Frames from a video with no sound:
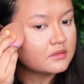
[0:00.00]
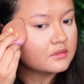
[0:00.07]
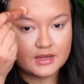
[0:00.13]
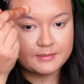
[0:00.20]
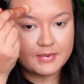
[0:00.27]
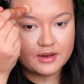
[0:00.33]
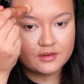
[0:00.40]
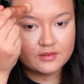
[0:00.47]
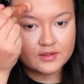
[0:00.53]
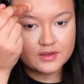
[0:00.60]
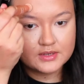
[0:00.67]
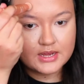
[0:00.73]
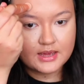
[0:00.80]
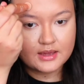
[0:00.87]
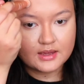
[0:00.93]
I might also
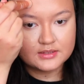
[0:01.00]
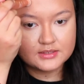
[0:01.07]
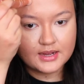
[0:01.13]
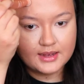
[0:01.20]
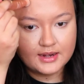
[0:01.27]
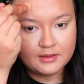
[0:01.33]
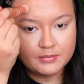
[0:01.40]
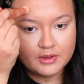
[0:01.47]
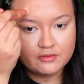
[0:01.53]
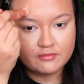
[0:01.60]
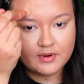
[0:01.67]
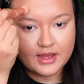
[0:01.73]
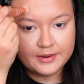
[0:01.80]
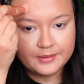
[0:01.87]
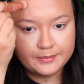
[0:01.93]
take a tiny bit
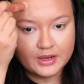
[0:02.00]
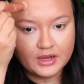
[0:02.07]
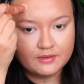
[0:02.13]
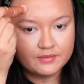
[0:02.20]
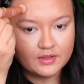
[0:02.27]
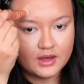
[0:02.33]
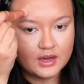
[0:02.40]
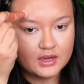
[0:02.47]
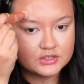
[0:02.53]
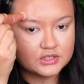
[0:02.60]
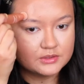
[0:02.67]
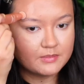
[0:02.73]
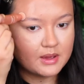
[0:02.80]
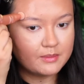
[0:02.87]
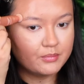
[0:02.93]
right above the arch
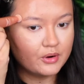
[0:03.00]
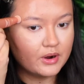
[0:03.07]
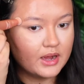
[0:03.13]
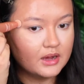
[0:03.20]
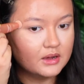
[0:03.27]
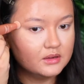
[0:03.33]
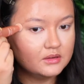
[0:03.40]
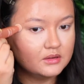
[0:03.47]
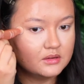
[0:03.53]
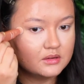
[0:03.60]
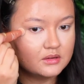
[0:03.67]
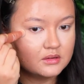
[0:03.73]
of my brow.